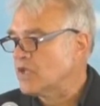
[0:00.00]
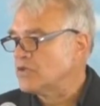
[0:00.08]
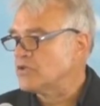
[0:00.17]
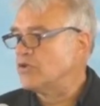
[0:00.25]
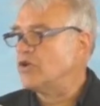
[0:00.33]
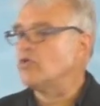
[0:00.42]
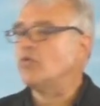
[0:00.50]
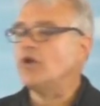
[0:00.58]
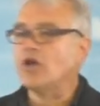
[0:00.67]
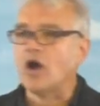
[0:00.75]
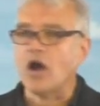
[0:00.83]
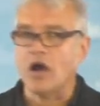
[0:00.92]
So here
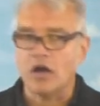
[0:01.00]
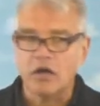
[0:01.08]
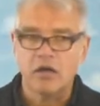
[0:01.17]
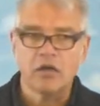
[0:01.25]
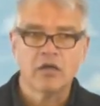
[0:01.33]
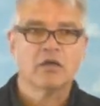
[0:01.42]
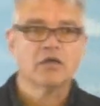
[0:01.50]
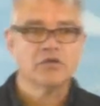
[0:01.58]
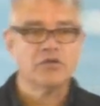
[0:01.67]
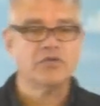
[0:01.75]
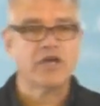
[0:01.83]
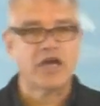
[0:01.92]
we are,
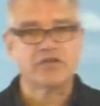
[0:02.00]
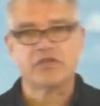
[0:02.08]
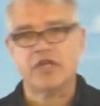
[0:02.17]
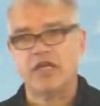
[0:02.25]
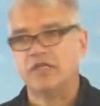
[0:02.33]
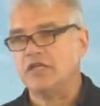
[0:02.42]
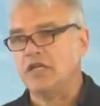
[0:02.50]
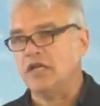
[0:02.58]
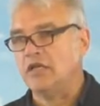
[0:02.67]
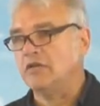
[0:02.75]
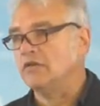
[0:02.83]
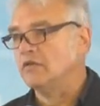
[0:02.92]

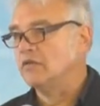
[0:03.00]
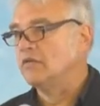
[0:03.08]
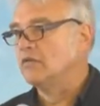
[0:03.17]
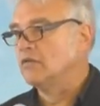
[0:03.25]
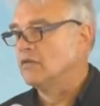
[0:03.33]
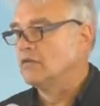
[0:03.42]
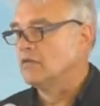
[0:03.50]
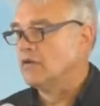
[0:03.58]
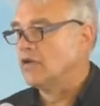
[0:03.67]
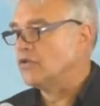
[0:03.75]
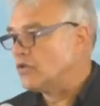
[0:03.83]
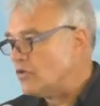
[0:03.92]
2018,
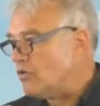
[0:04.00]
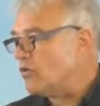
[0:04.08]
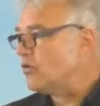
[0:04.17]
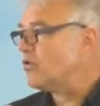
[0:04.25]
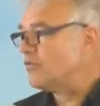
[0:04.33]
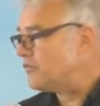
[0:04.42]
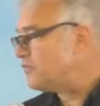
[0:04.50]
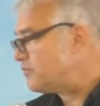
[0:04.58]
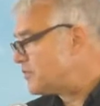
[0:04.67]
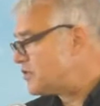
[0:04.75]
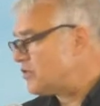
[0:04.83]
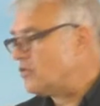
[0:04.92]
on the corner of
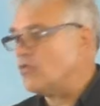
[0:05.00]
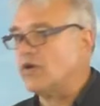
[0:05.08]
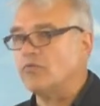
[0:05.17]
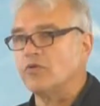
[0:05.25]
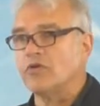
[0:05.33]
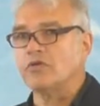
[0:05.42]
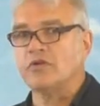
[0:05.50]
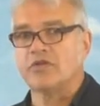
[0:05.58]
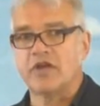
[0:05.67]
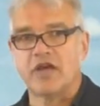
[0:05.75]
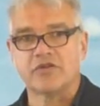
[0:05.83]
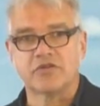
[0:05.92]
Syra-Webb Road and
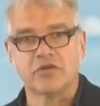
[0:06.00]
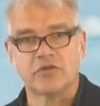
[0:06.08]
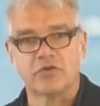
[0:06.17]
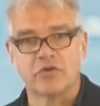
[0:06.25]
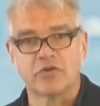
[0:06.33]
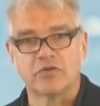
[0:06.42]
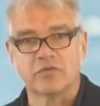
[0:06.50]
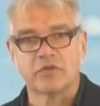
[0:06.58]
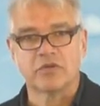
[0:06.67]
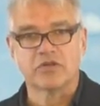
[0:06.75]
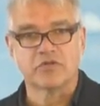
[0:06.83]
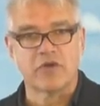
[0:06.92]
1000 North,
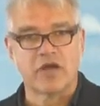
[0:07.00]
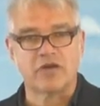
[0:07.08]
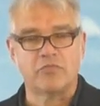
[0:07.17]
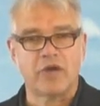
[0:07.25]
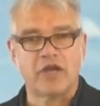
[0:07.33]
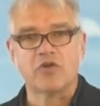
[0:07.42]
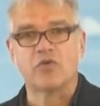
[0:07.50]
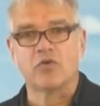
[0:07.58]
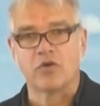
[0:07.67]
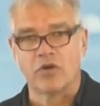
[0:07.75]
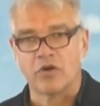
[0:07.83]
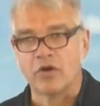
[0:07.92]
surrounded by
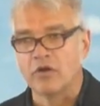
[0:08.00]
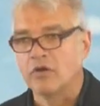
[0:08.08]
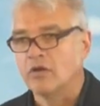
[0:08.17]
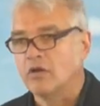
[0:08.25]
corn,